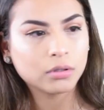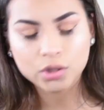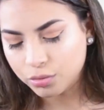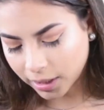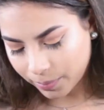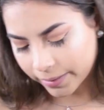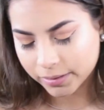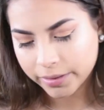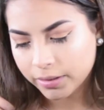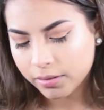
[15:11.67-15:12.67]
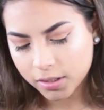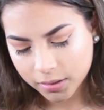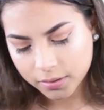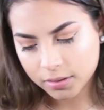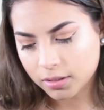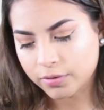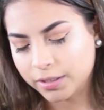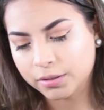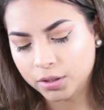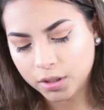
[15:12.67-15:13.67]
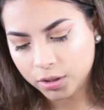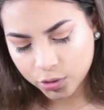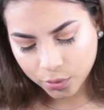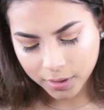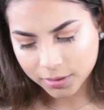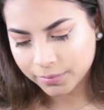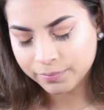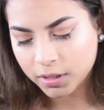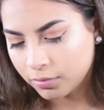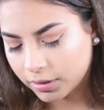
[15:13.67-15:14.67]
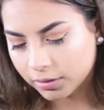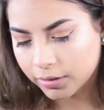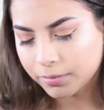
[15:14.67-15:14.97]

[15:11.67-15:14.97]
I'm just going to go for a more neutral color,